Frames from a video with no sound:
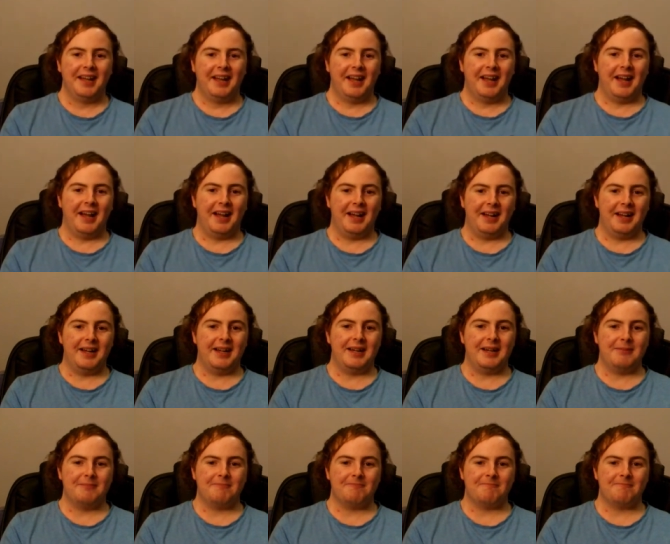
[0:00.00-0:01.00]

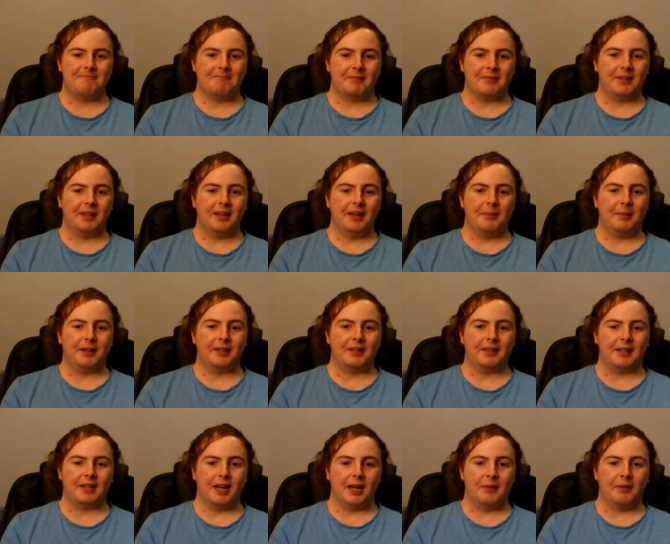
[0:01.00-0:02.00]
Back to
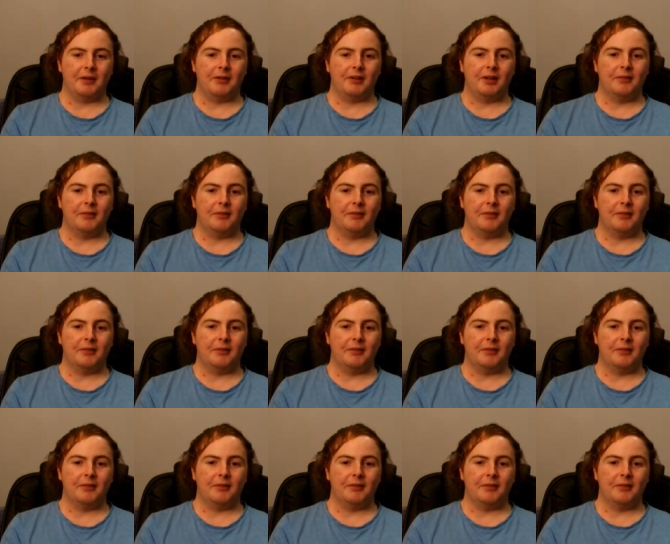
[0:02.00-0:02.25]
the game anyway.